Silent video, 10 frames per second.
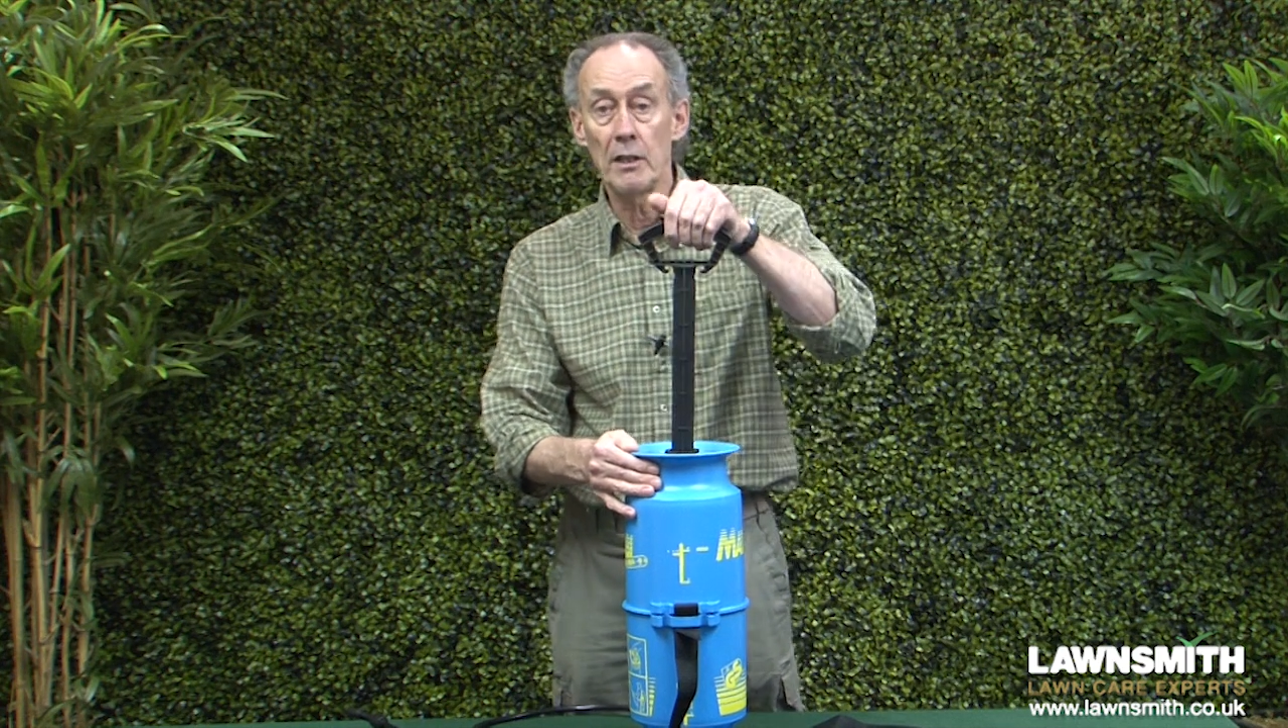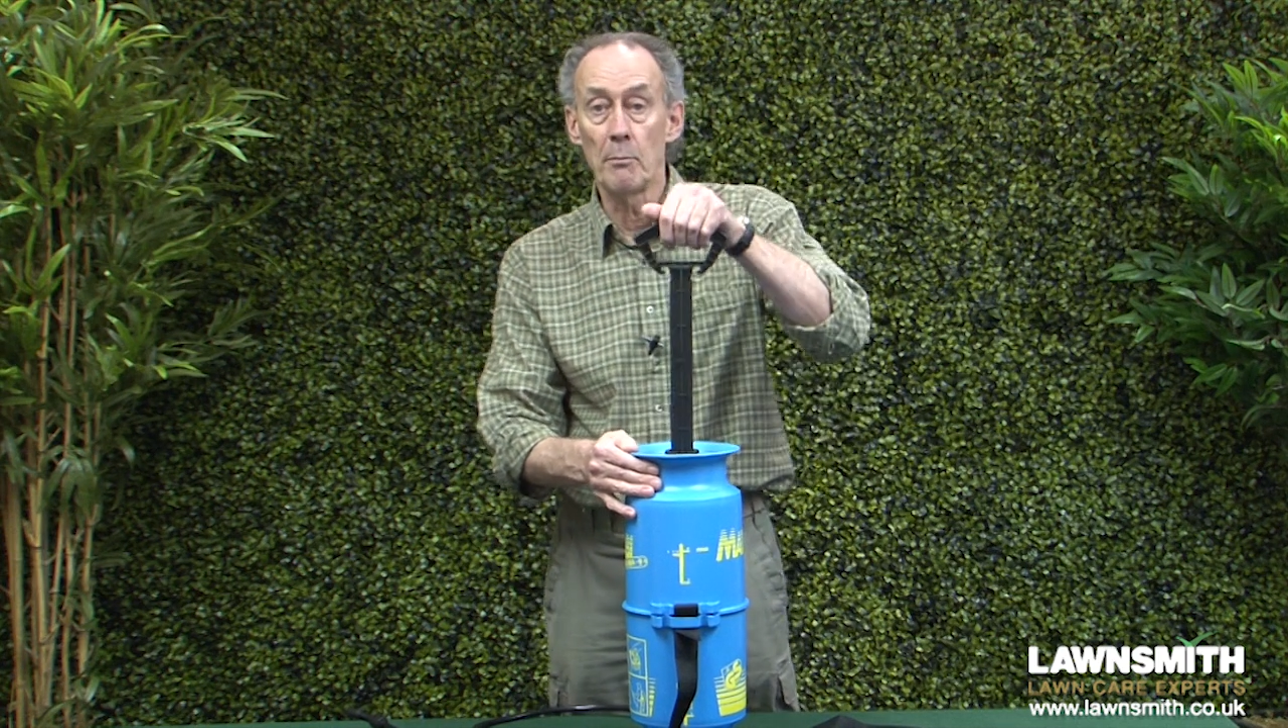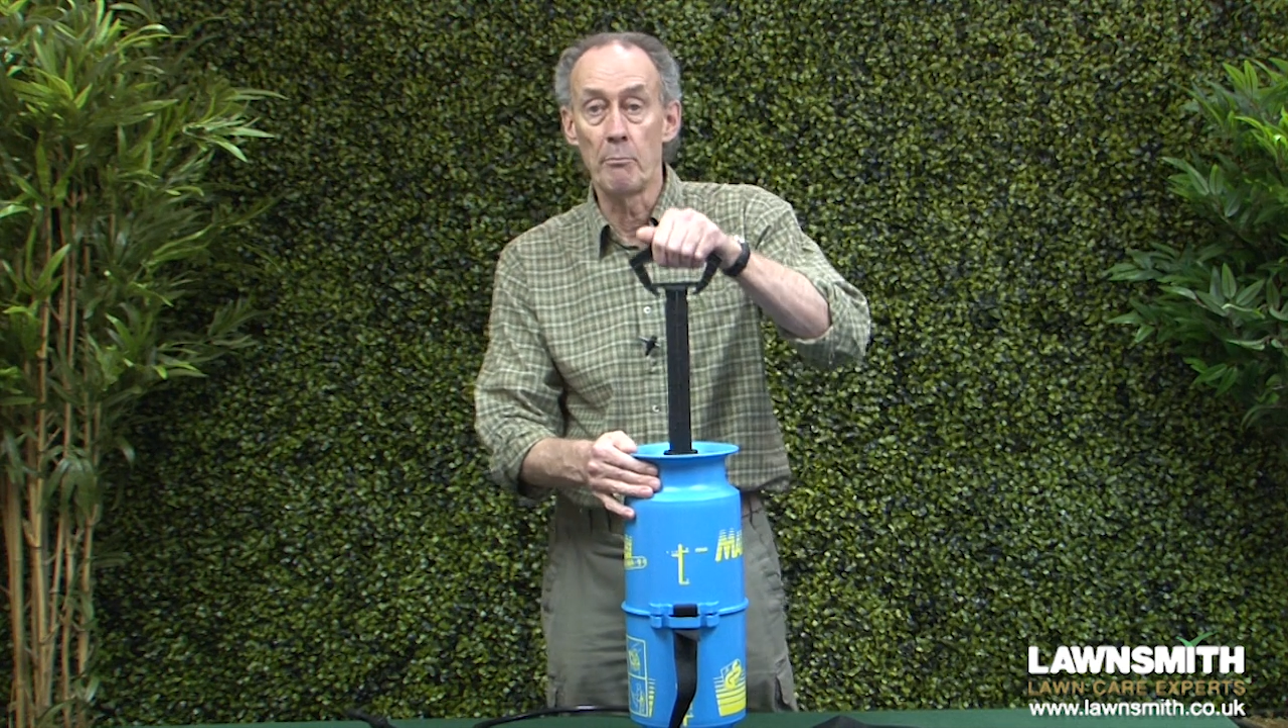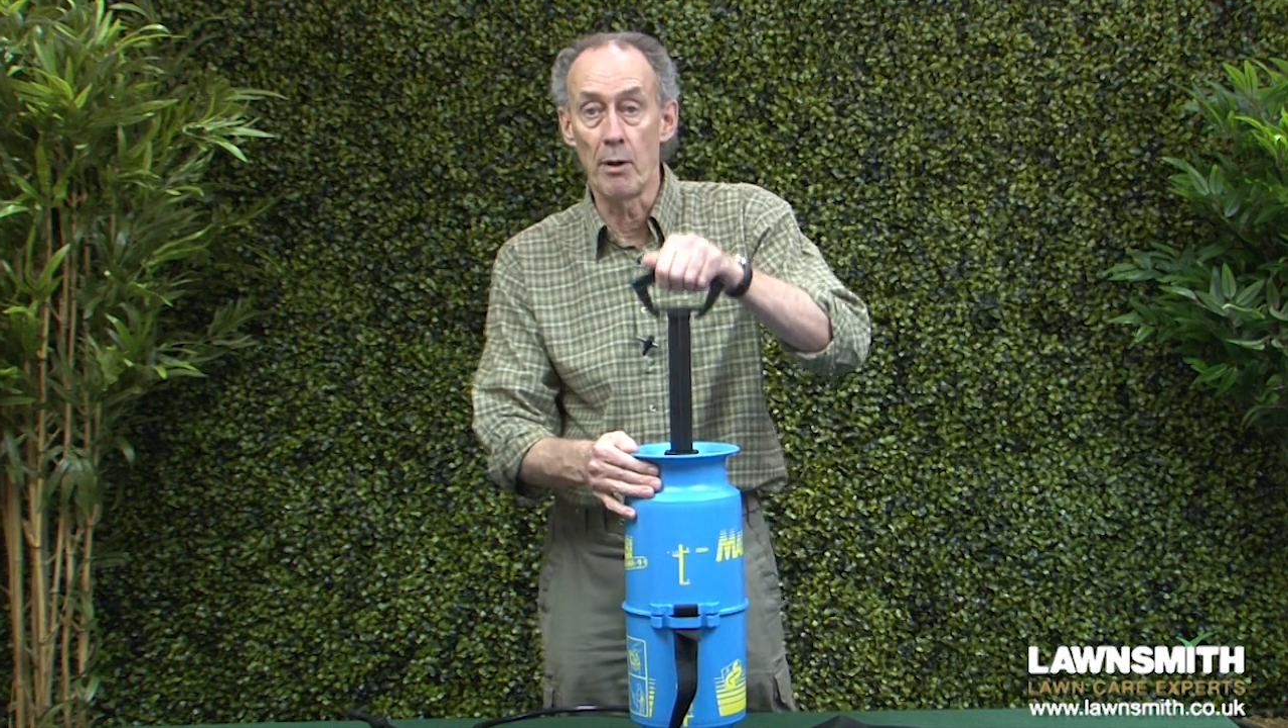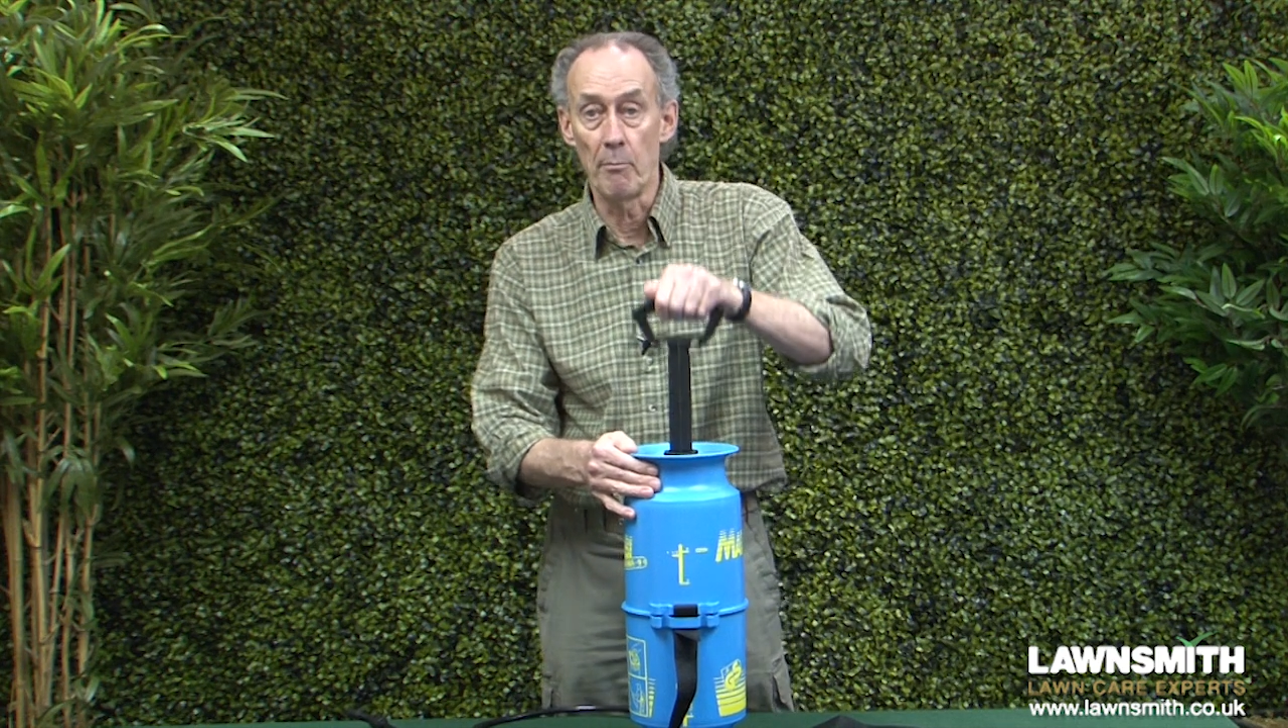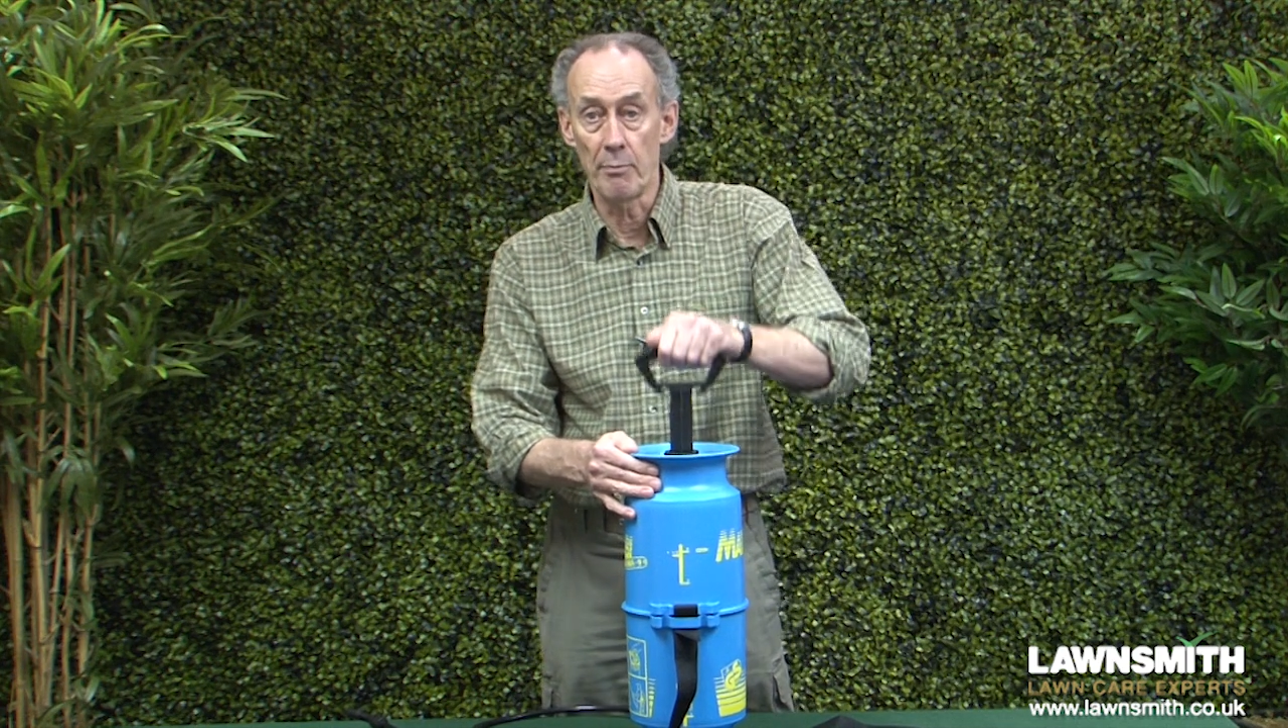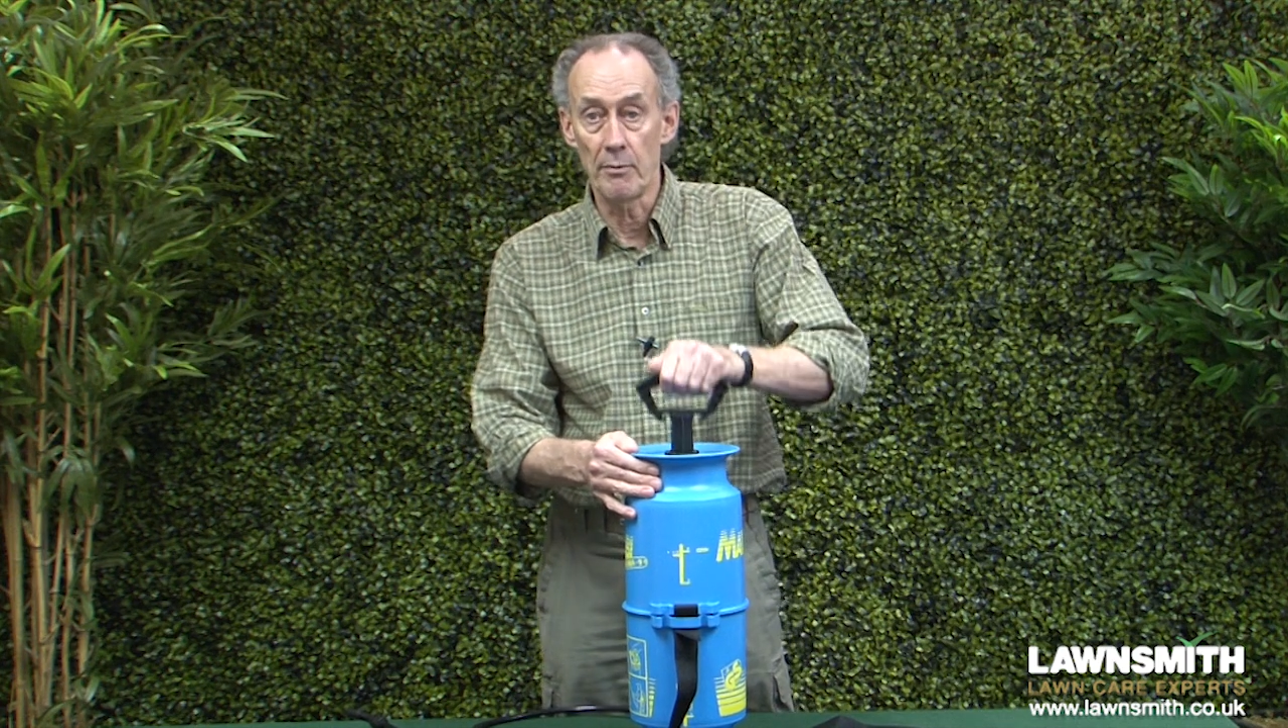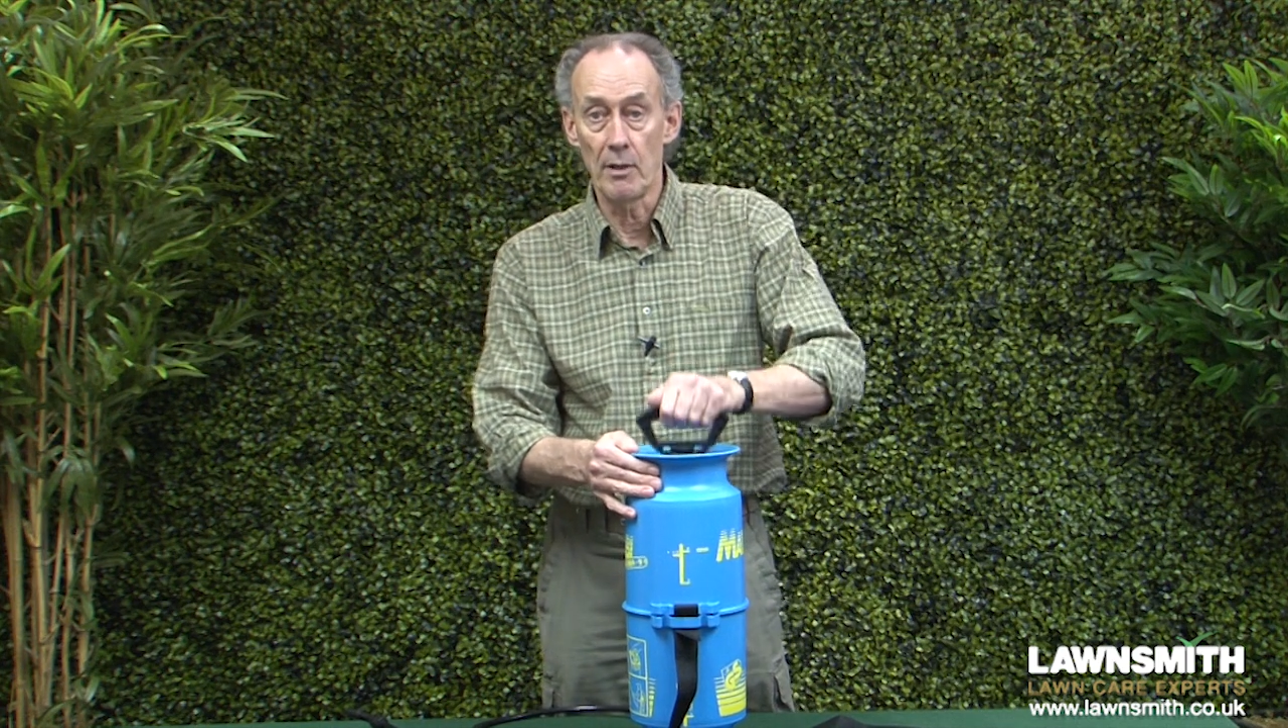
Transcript: we can pump